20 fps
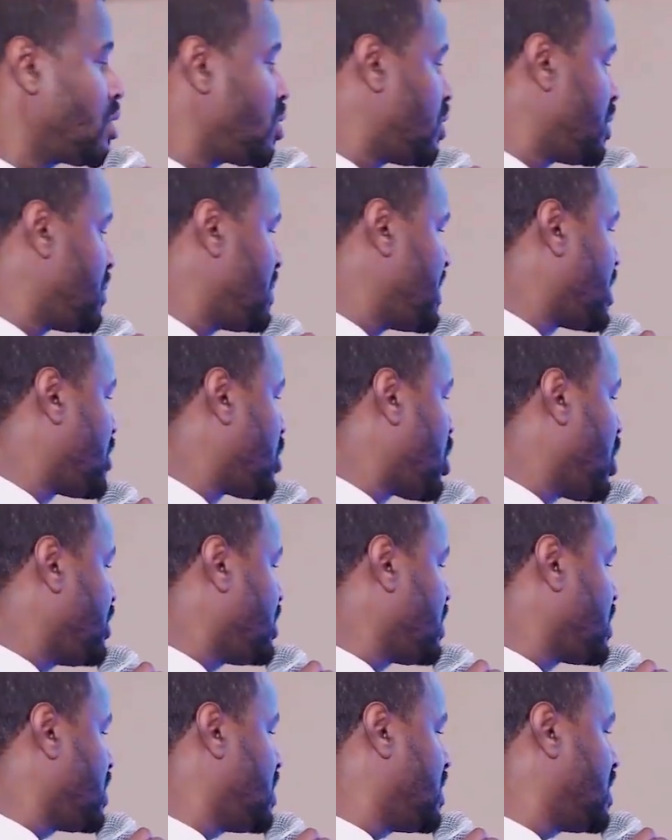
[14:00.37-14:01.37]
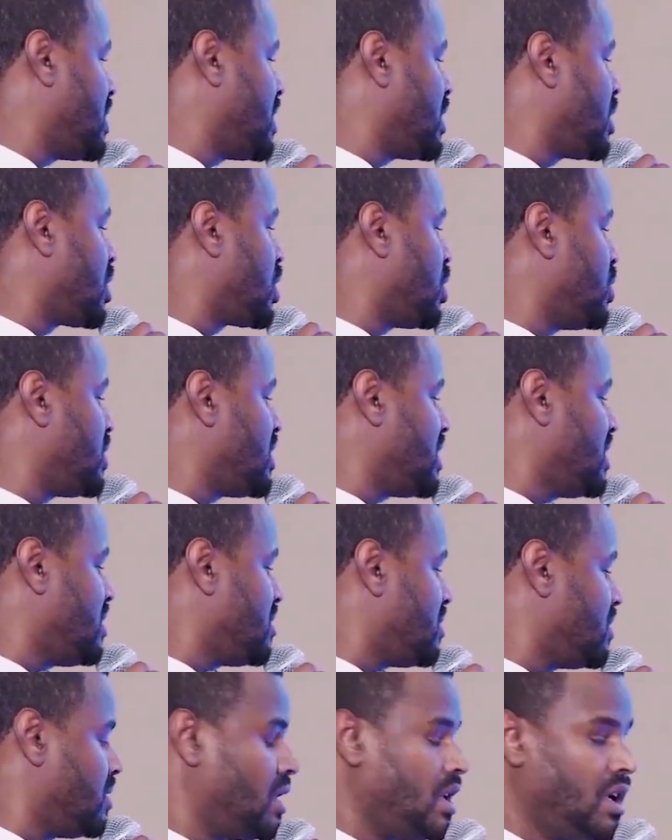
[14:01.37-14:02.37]
could be
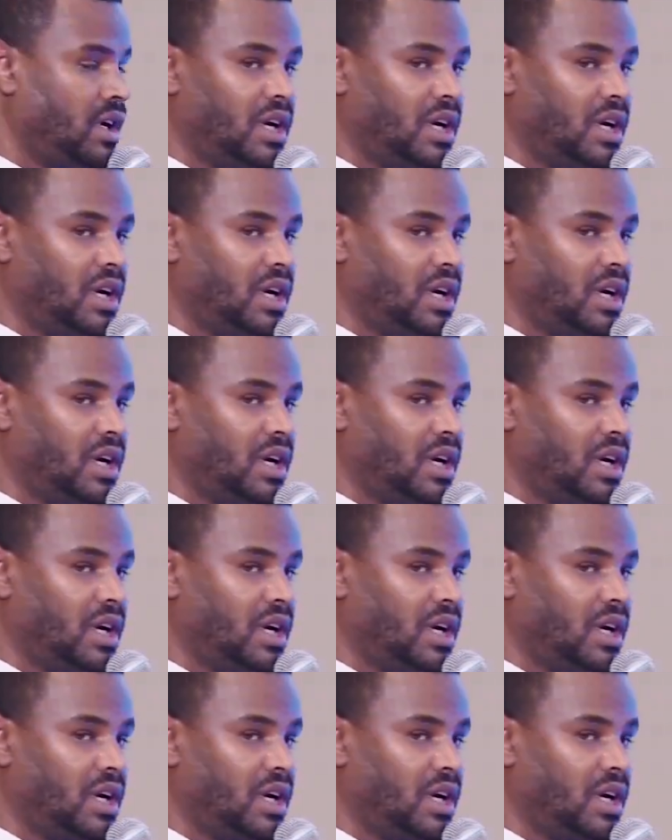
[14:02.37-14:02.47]
included